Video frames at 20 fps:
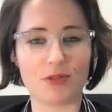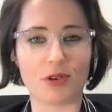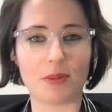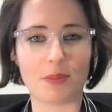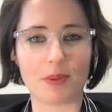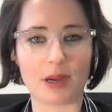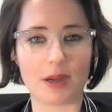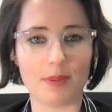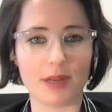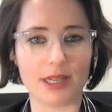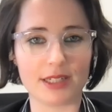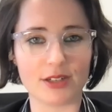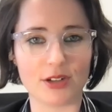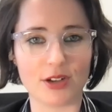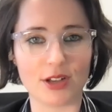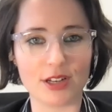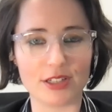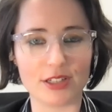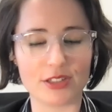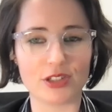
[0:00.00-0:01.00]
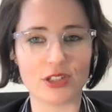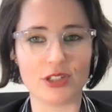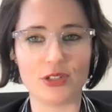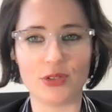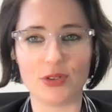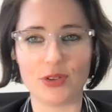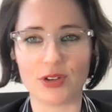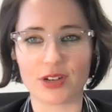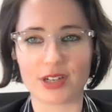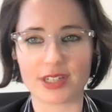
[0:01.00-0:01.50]
for Public Knowledge in
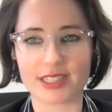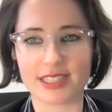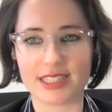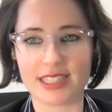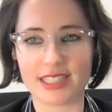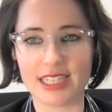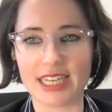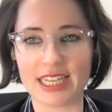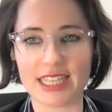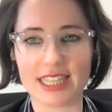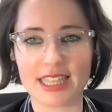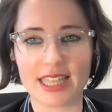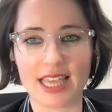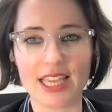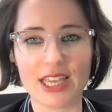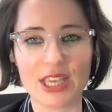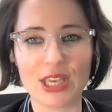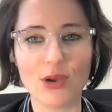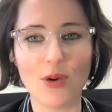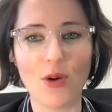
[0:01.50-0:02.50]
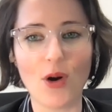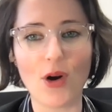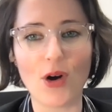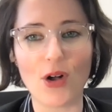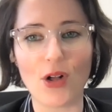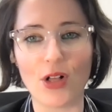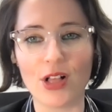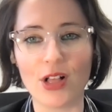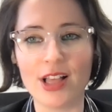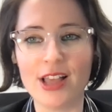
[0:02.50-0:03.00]
New York City. Thank you
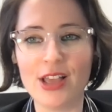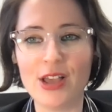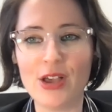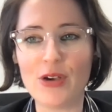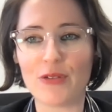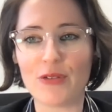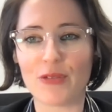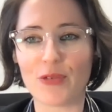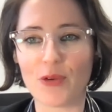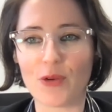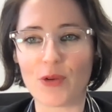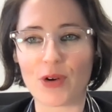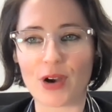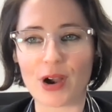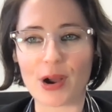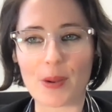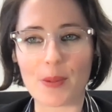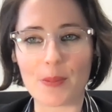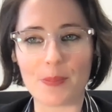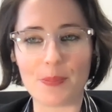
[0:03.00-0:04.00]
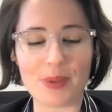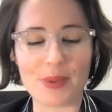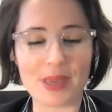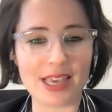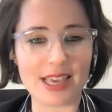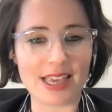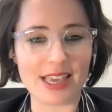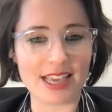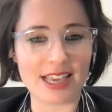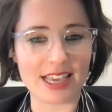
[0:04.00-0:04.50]
all for
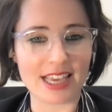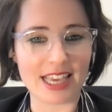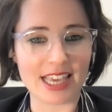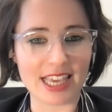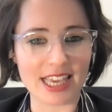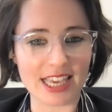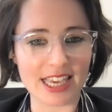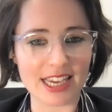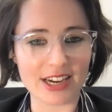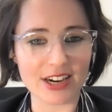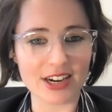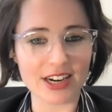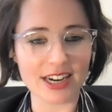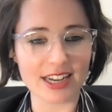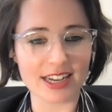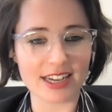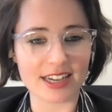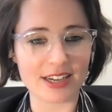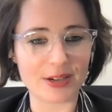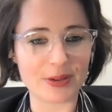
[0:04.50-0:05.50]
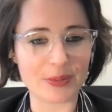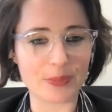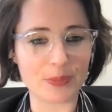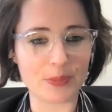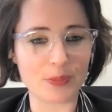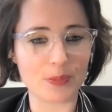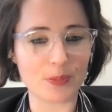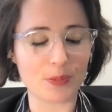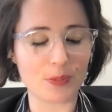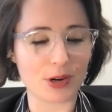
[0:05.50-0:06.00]
being here.
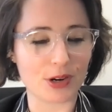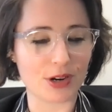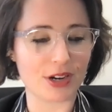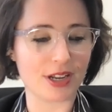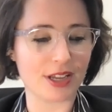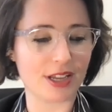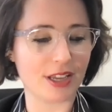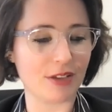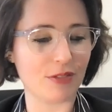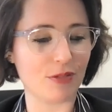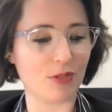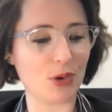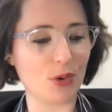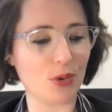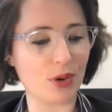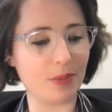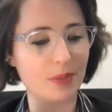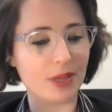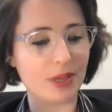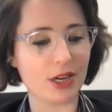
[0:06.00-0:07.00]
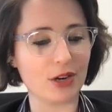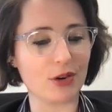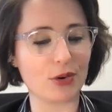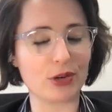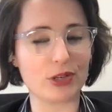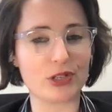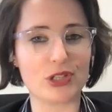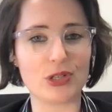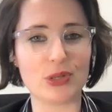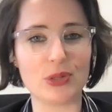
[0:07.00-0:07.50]
We're going to give you a minute or
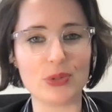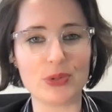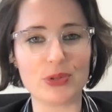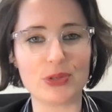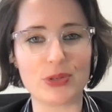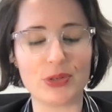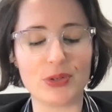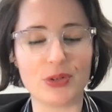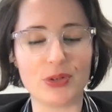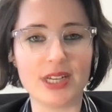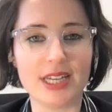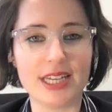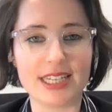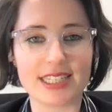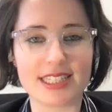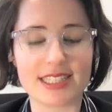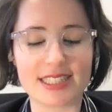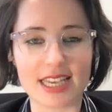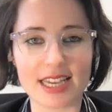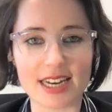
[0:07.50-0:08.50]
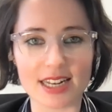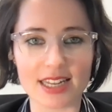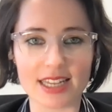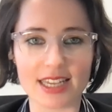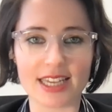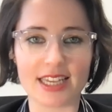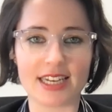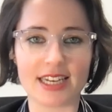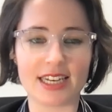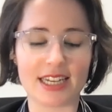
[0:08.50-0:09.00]
two to settle
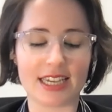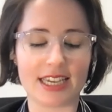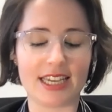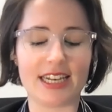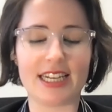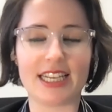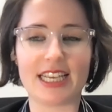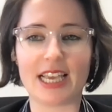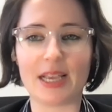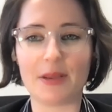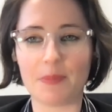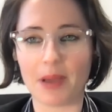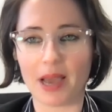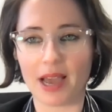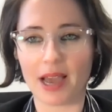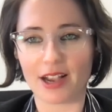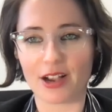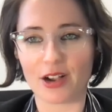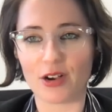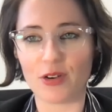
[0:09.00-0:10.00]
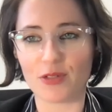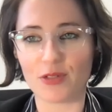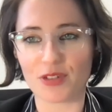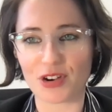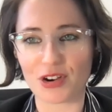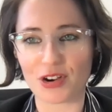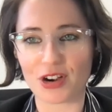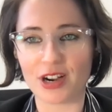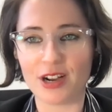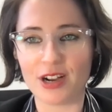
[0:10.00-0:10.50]
in and kick back
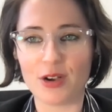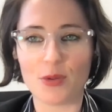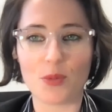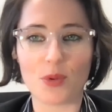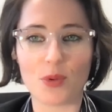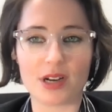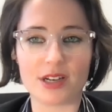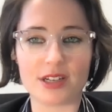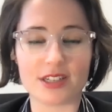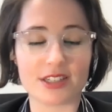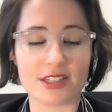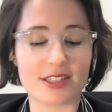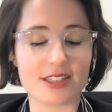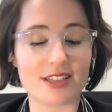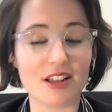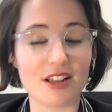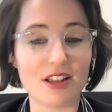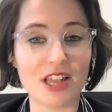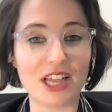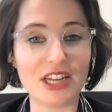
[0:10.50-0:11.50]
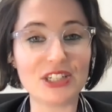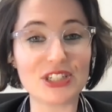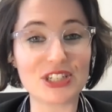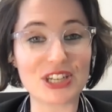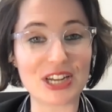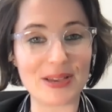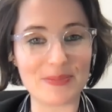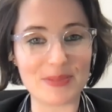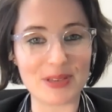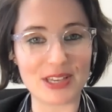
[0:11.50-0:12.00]
over what is
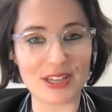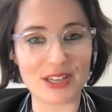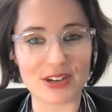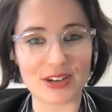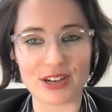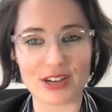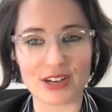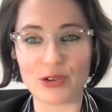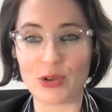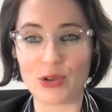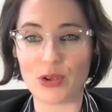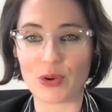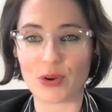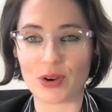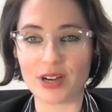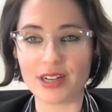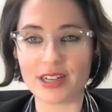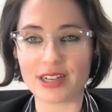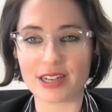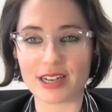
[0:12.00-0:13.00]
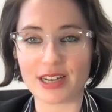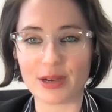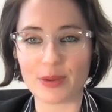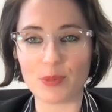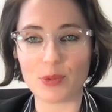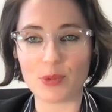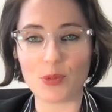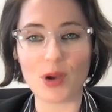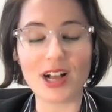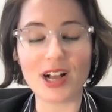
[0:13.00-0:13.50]
lunchtime here in New York.
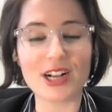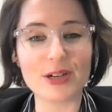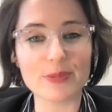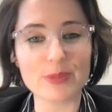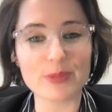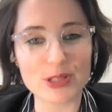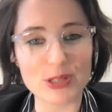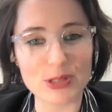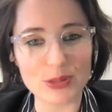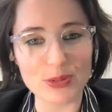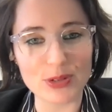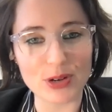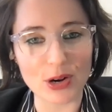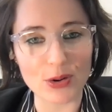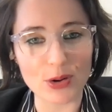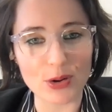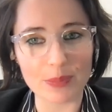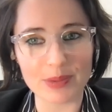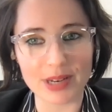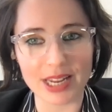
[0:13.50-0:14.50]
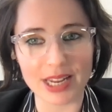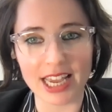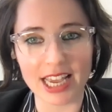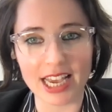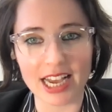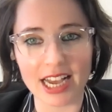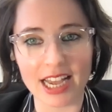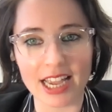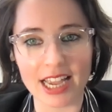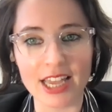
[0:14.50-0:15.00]
Welcome to Co-opting
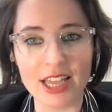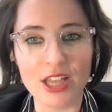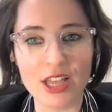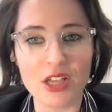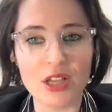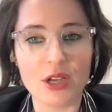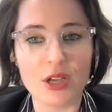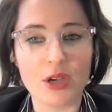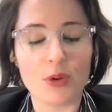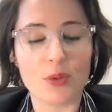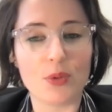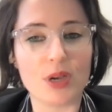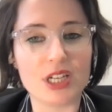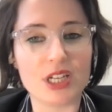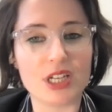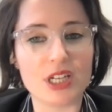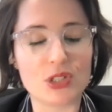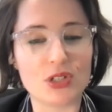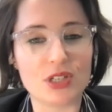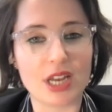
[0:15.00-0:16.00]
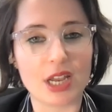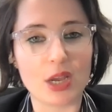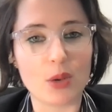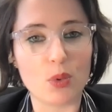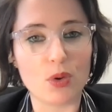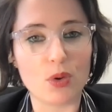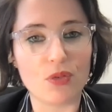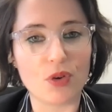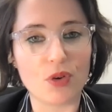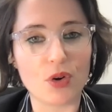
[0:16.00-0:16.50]
AI, which today
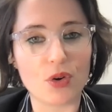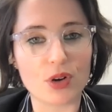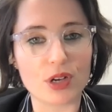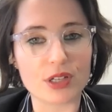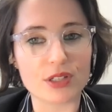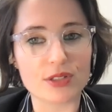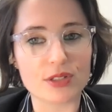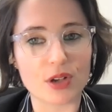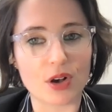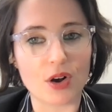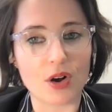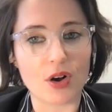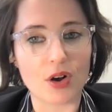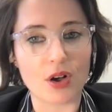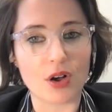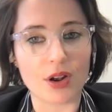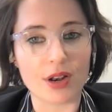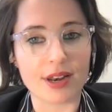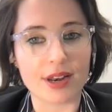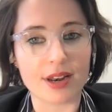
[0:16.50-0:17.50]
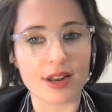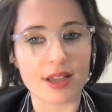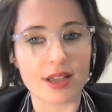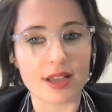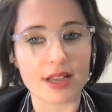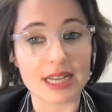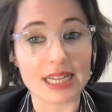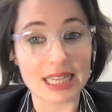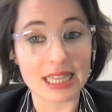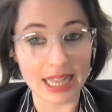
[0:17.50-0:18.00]
will focus on
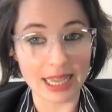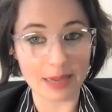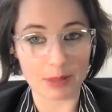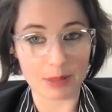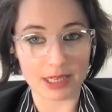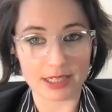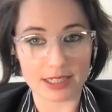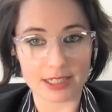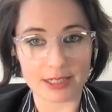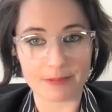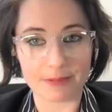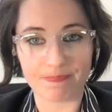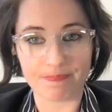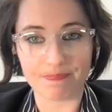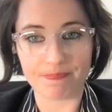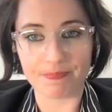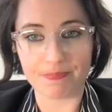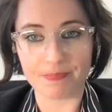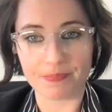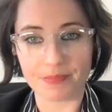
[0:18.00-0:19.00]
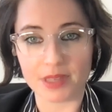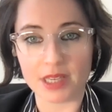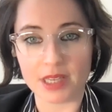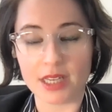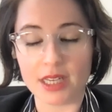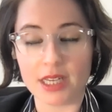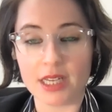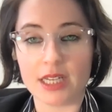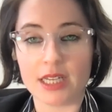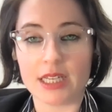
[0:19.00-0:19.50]
climate.
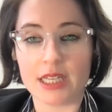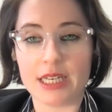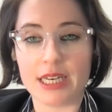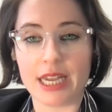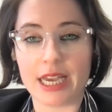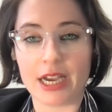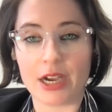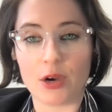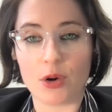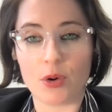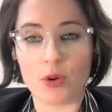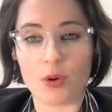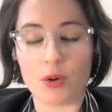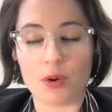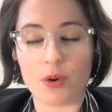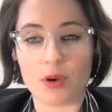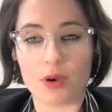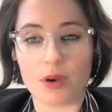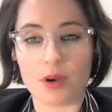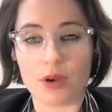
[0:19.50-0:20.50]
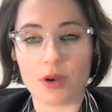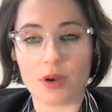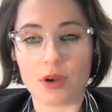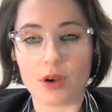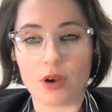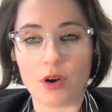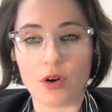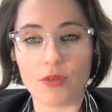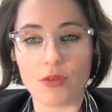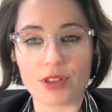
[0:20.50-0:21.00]
Now,
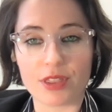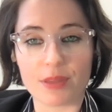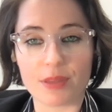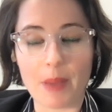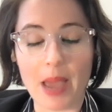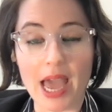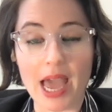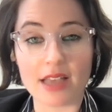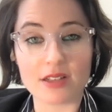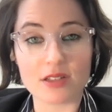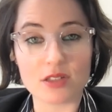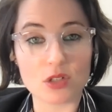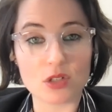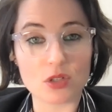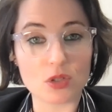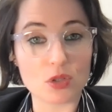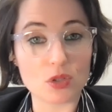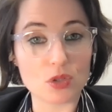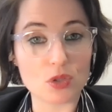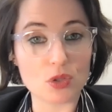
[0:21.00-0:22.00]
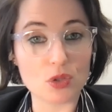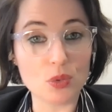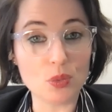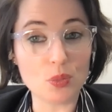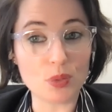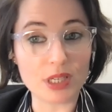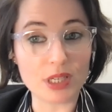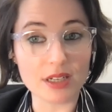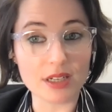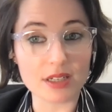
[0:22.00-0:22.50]
over the past 2
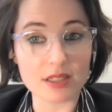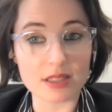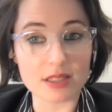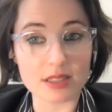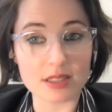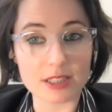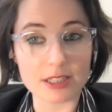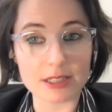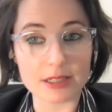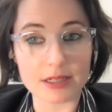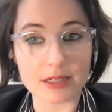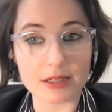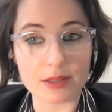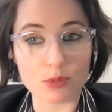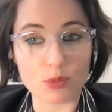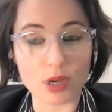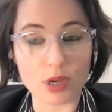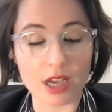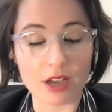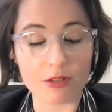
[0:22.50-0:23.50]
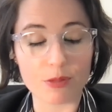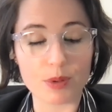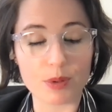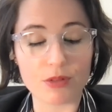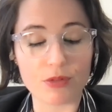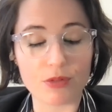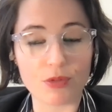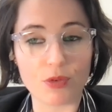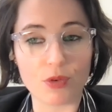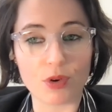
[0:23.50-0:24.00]
weeks, we have been
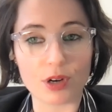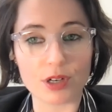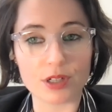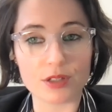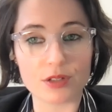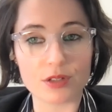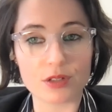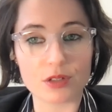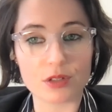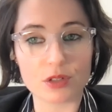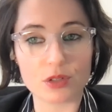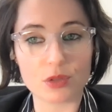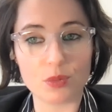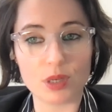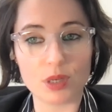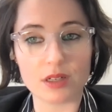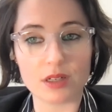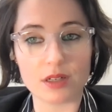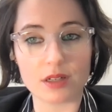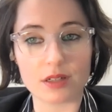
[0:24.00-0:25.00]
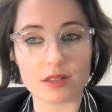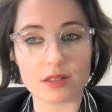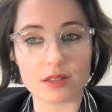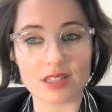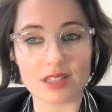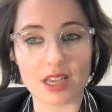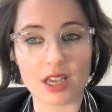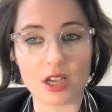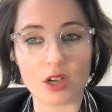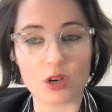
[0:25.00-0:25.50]
forced to
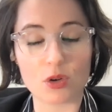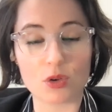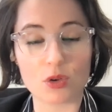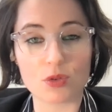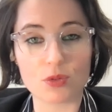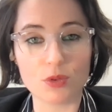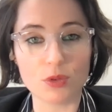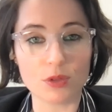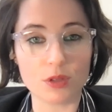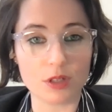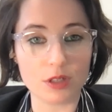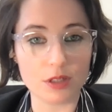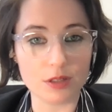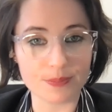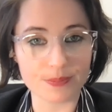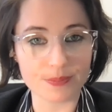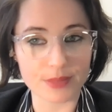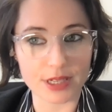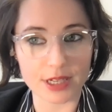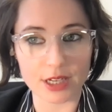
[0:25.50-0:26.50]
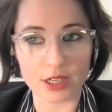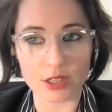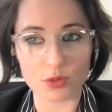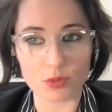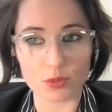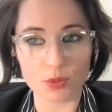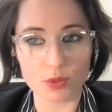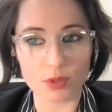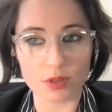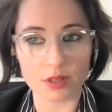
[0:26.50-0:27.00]
witness a cruel and
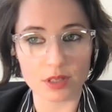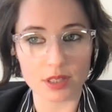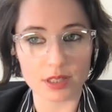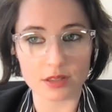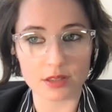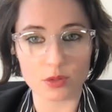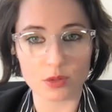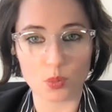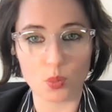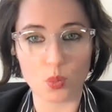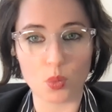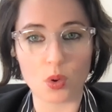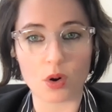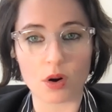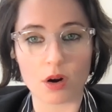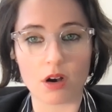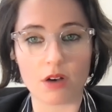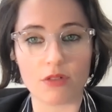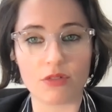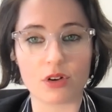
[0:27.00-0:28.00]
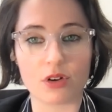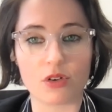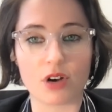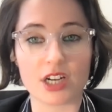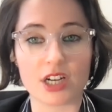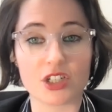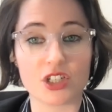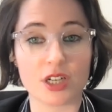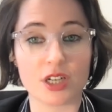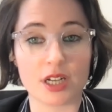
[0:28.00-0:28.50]
ruthless war of
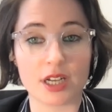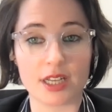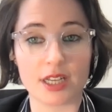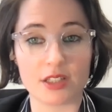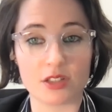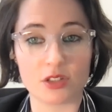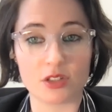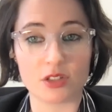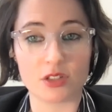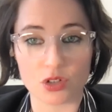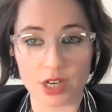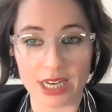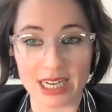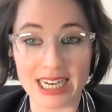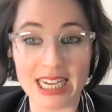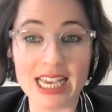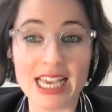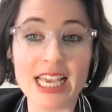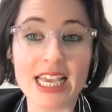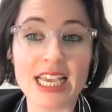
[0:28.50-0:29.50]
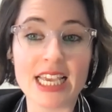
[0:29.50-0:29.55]
aggression against Ukraine,